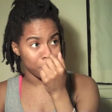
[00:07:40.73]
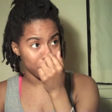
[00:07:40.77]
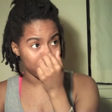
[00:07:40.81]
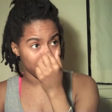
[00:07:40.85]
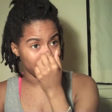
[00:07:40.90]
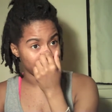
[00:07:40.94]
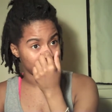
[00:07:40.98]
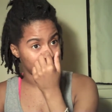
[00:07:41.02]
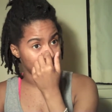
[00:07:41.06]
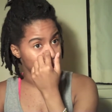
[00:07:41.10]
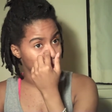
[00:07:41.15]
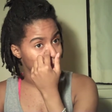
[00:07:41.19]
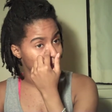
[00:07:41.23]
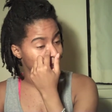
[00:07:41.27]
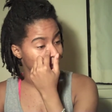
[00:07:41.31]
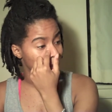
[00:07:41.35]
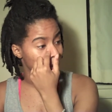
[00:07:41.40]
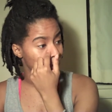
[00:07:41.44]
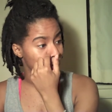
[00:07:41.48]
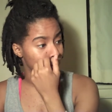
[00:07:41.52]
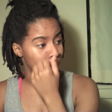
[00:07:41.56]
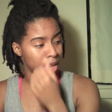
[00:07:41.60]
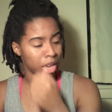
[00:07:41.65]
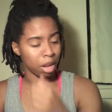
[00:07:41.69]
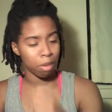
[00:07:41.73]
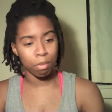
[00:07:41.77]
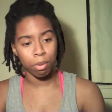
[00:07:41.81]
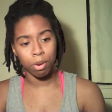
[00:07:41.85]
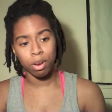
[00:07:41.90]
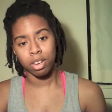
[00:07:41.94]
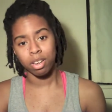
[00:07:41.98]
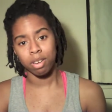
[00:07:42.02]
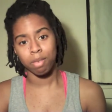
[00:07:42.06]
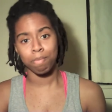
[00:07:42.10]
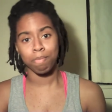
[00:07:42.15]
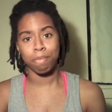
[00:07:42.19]
because he wasn't being
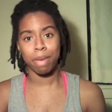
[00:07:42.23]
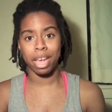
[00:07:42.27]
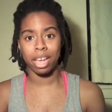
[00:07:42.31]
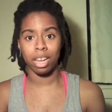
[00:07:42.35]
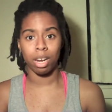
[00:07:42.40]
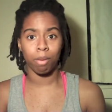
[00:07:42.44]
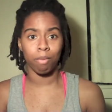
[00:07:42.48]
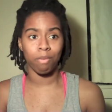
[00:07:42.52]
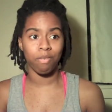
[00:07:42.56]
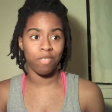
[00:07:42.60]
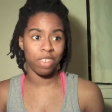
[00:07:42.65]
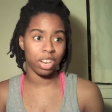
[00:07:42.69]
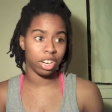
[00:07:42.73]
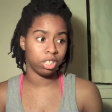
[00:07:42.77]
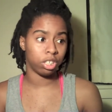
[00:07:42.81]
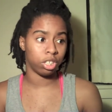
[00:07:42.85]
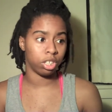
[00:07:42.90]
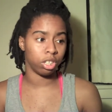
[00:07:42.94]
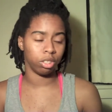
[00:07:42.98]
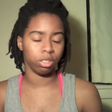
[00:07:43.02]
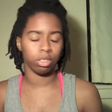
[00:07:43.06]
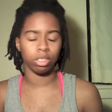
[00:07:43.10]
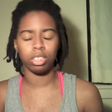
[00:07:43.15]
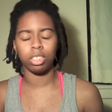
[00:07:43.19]
put in made up fictional